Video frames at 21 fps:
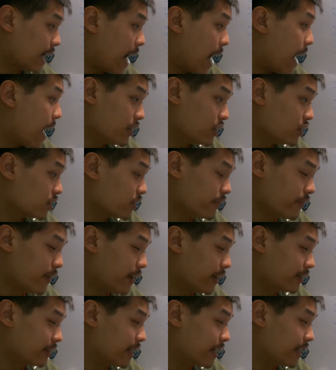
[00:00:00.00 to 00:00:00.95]
I just
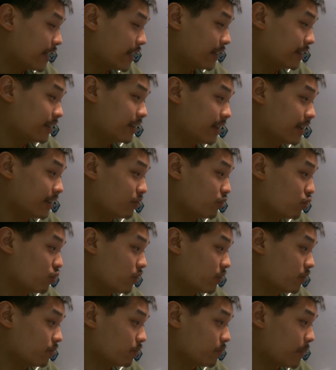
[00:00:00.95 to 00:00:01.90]
think that it
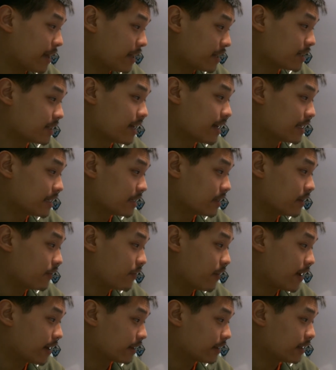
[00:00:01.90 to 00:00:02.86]
wouldn't make sense, the
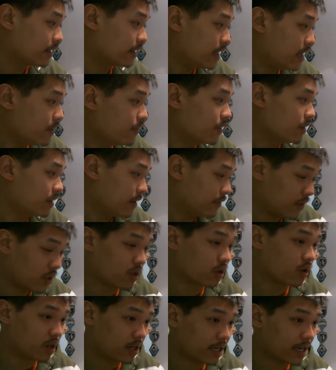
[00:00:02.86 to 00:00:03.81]
fact that even if they're
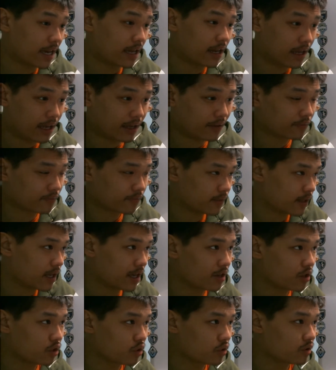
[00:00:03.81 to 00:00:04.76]
going to get
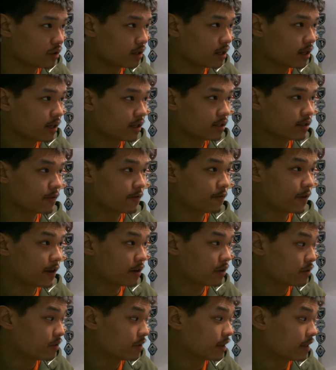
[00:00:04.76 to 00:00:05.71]
a good
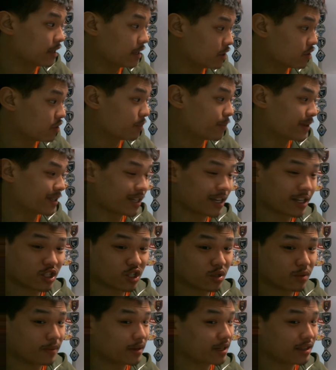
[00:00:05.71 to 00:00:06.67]
defender, and he could
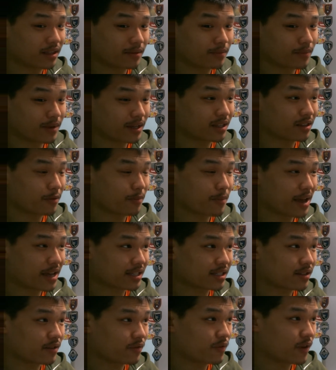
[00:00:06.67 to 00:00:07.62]
potentially be the
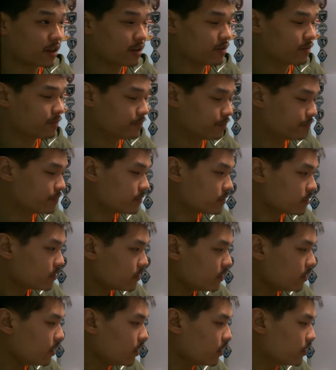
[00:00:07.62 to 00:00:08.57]
best defender
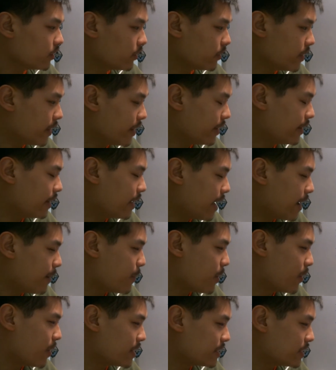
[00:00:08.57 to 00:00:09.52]
in
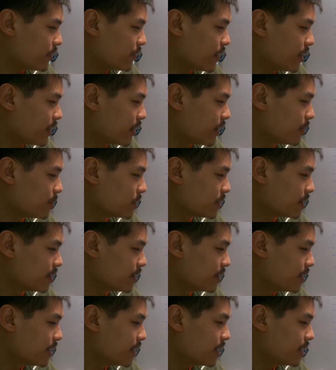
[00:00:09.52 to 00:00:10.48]
MLS if he comes
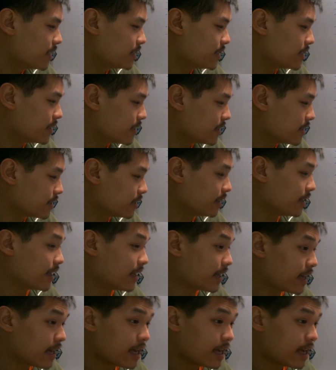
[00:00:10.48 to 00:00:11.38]
into this league,